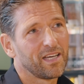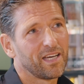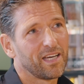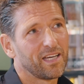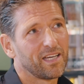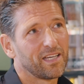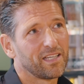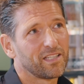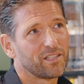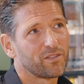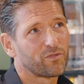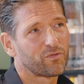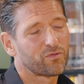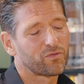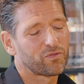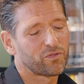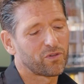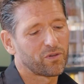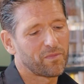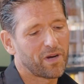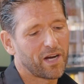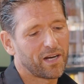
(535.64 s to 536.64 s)
and
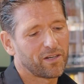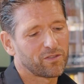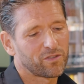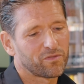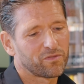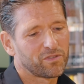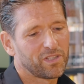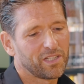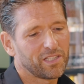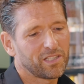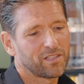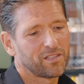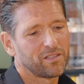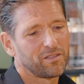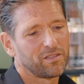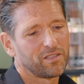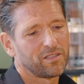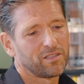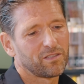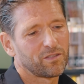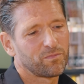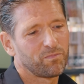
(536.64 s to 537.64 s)
from out of that
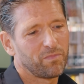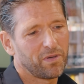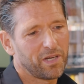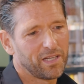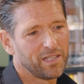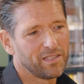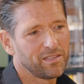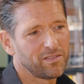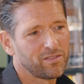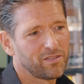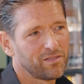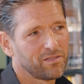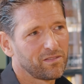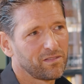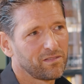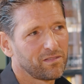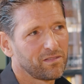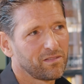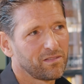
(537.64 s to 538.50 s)
space